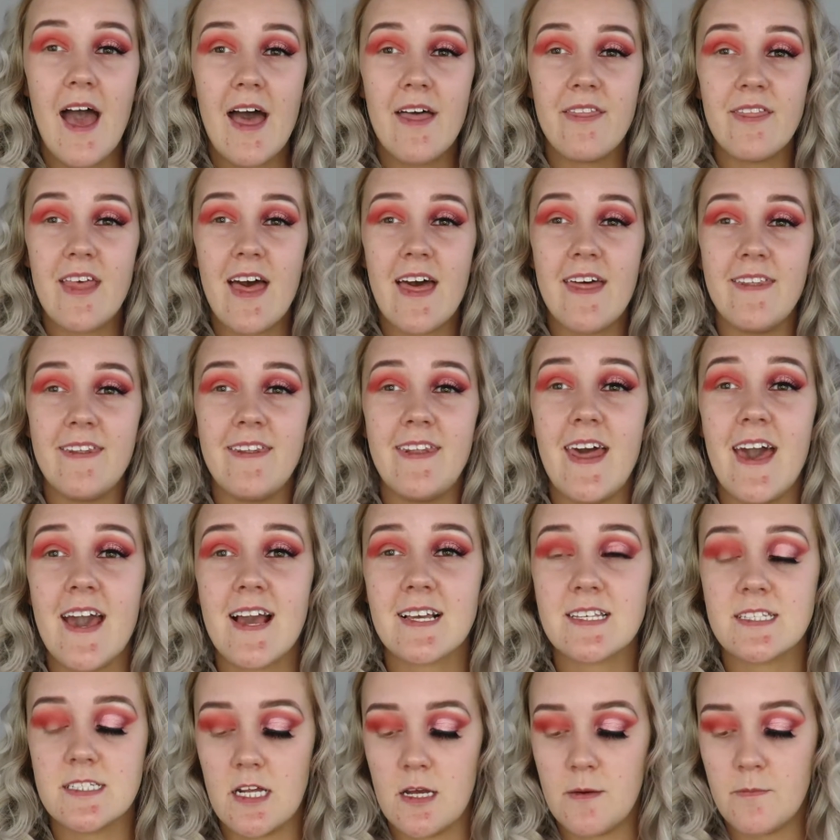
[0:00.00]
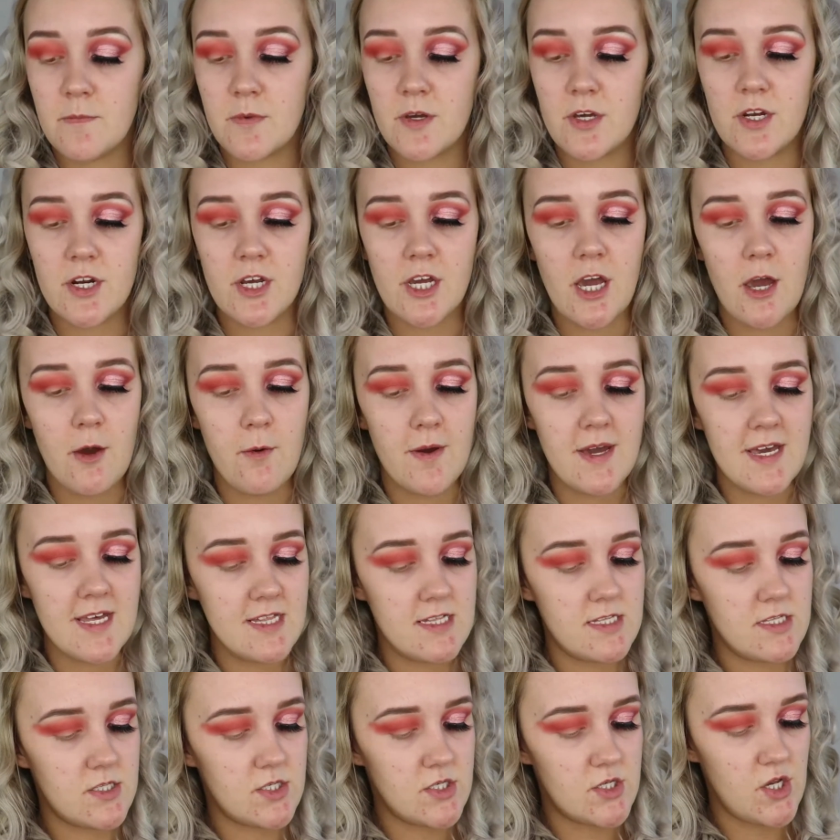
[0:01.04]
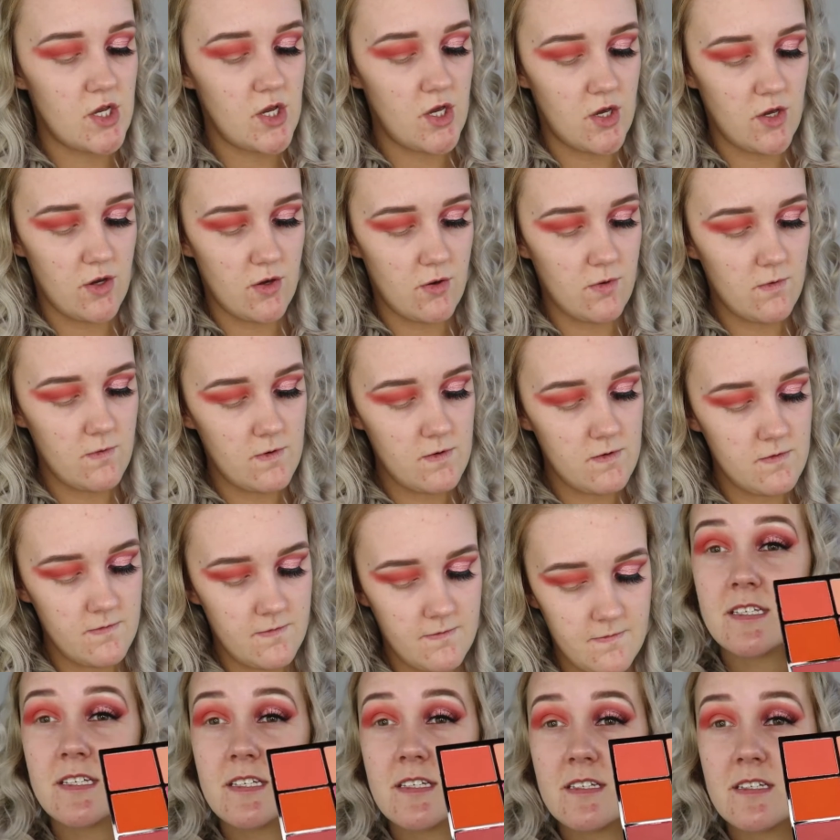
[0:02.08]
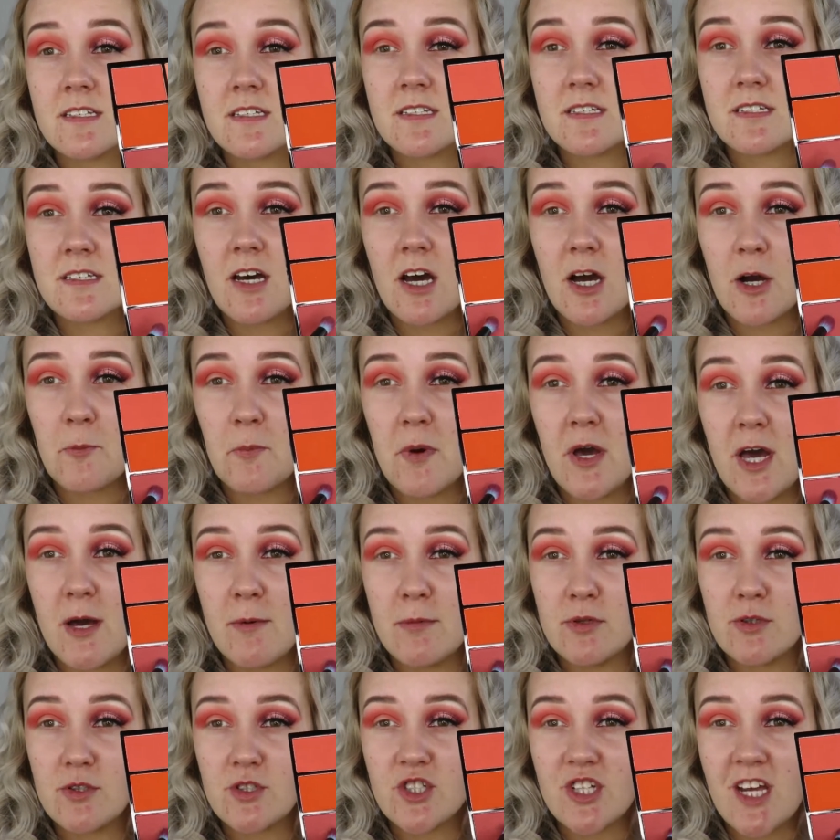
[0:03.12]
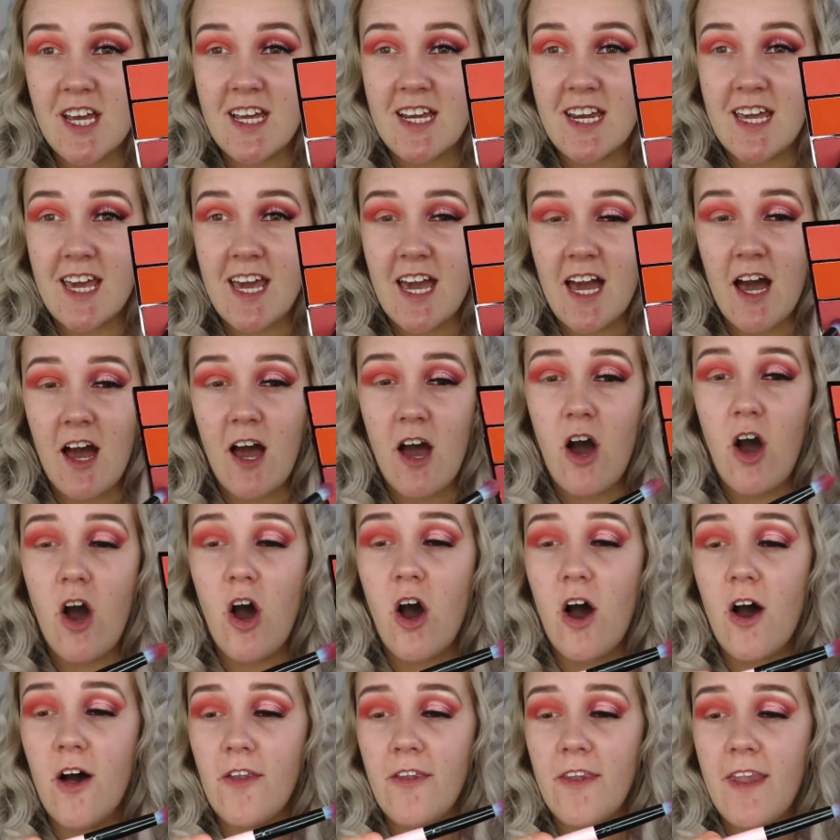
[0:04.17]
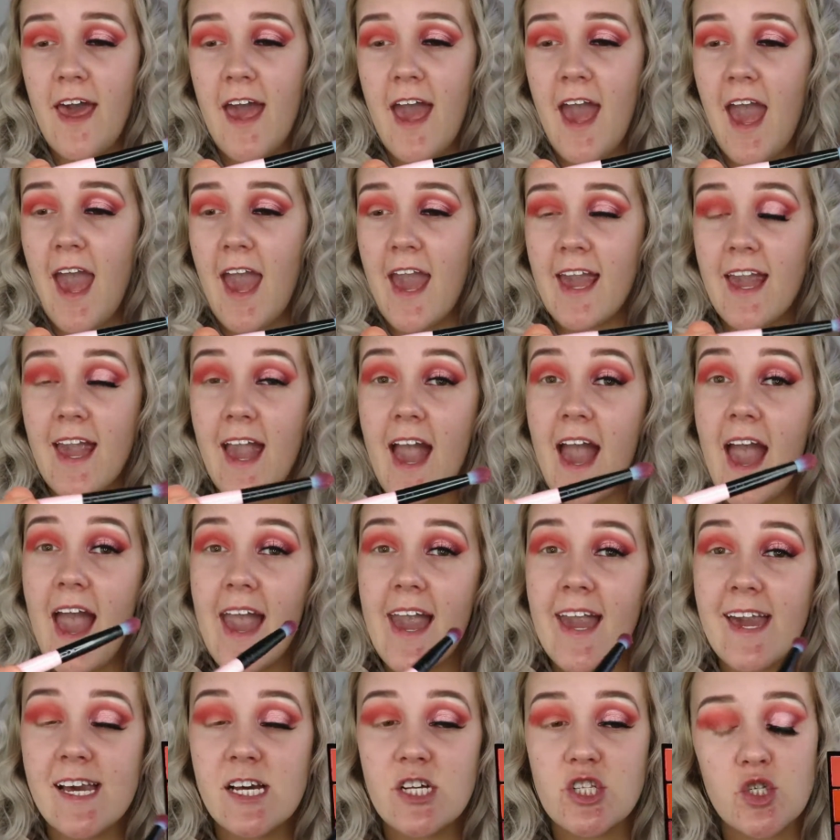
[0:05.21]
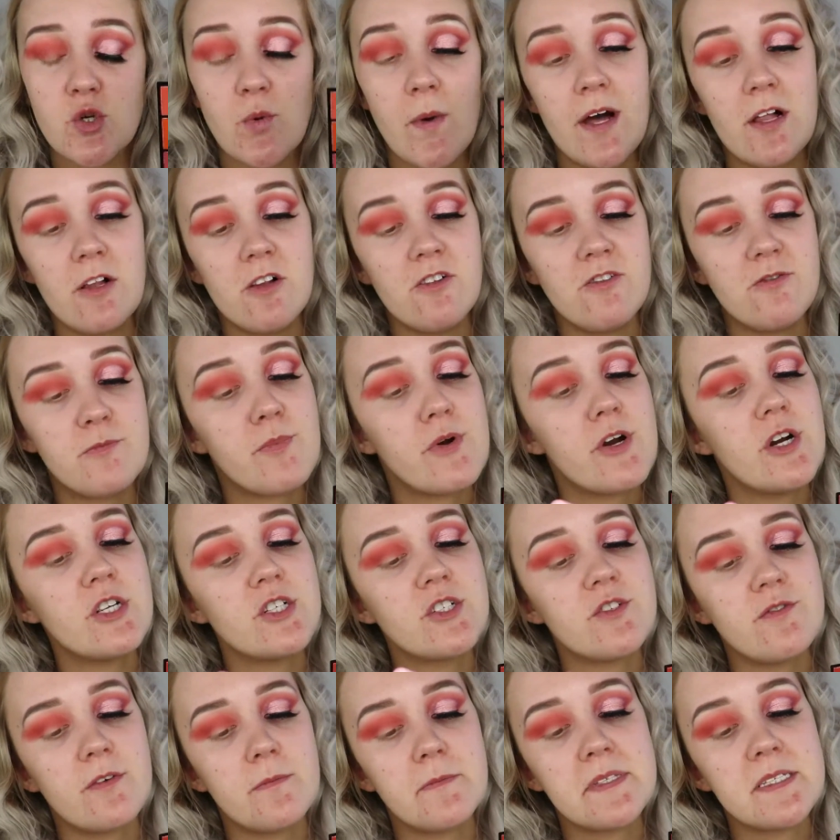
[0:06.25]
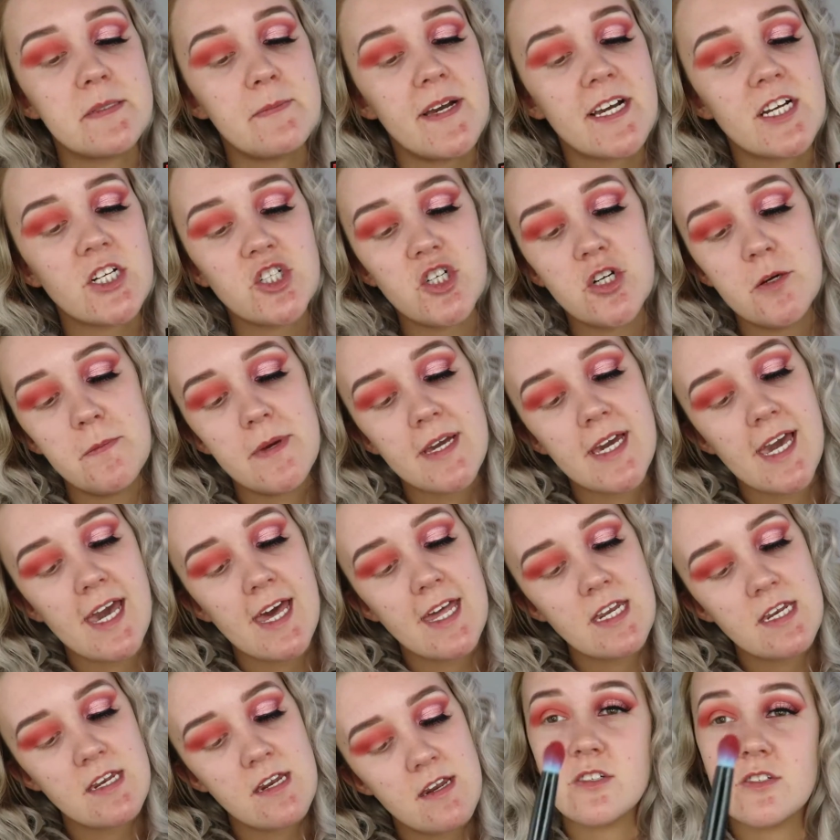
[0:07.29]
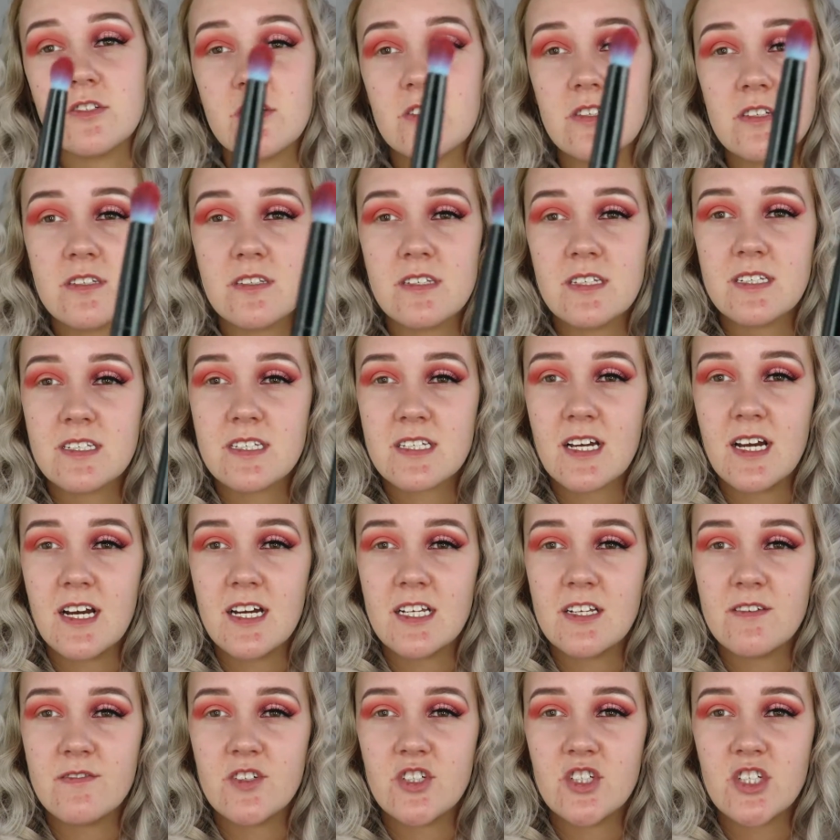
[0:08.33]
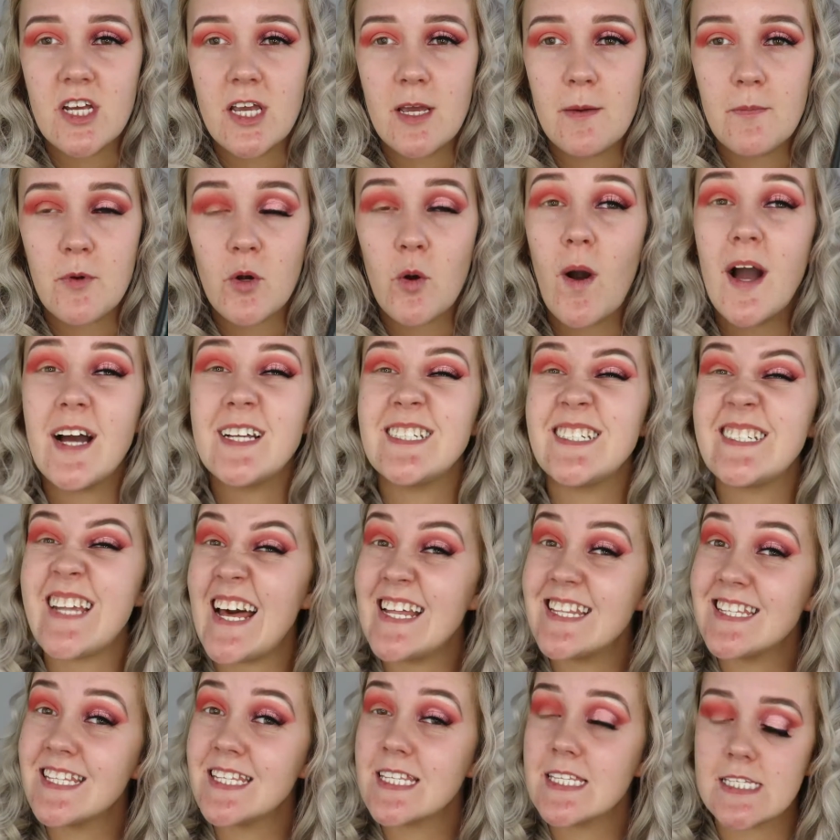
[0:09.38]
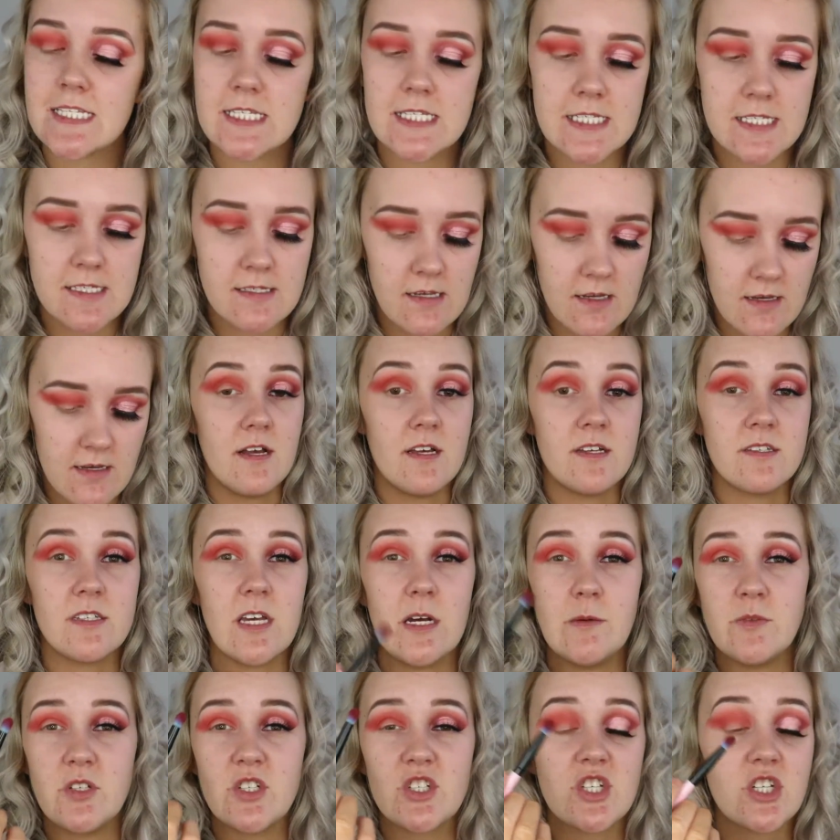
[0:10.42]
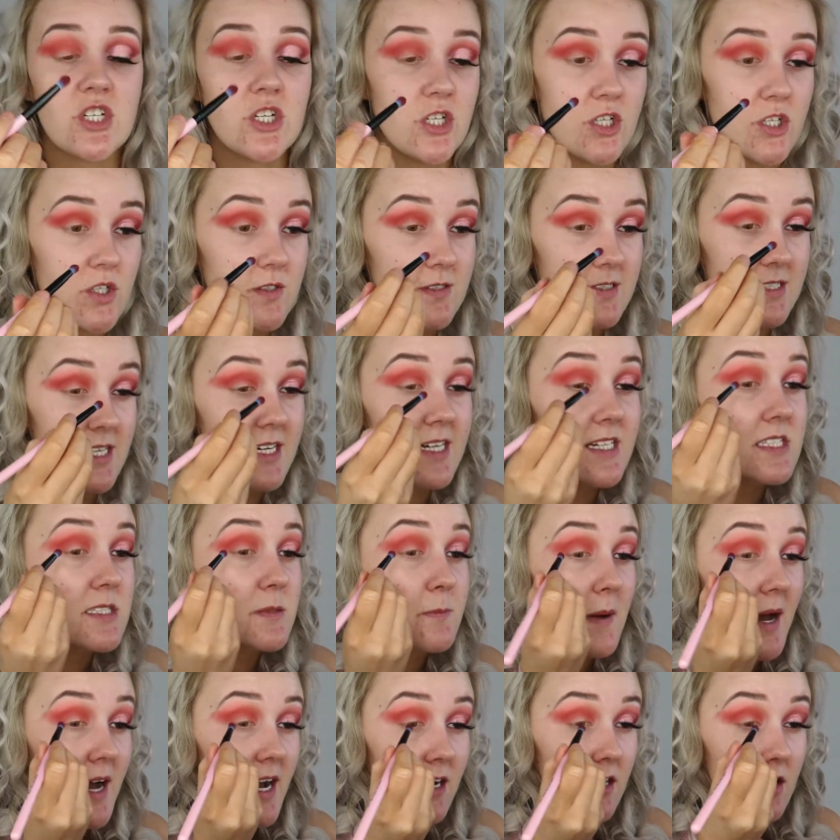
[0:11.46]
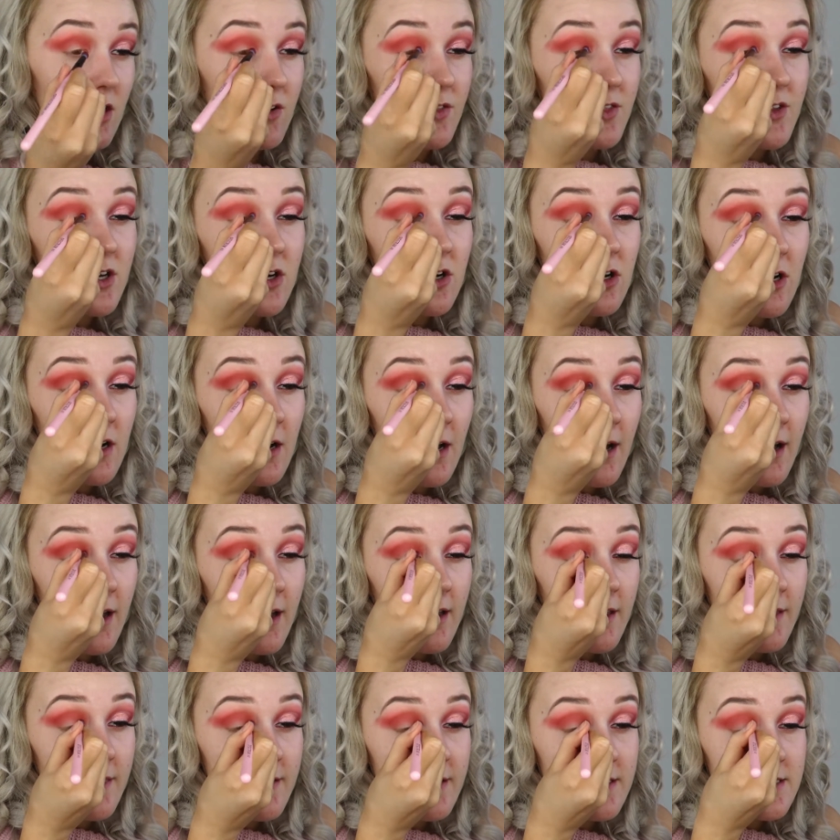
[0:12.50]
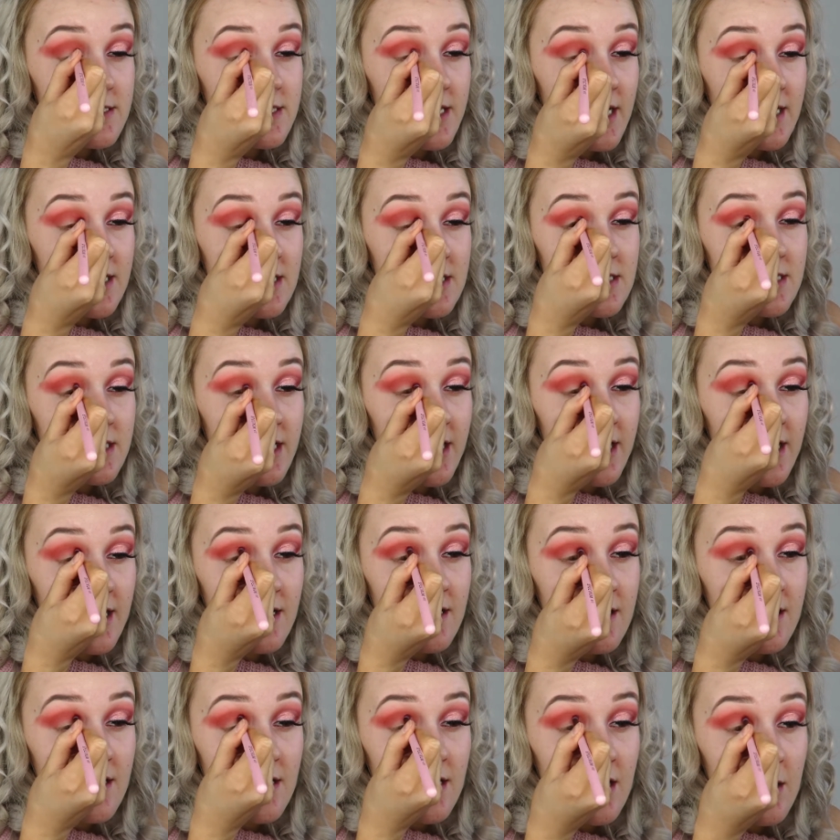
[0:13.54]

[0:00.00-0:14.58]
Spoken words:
And then next I'm going to go into dark purple shade here on a A12 brush from Spectrum again, which is just this kind of shape, quite dense. So I'm just going to use it to pack on the colour in the centre,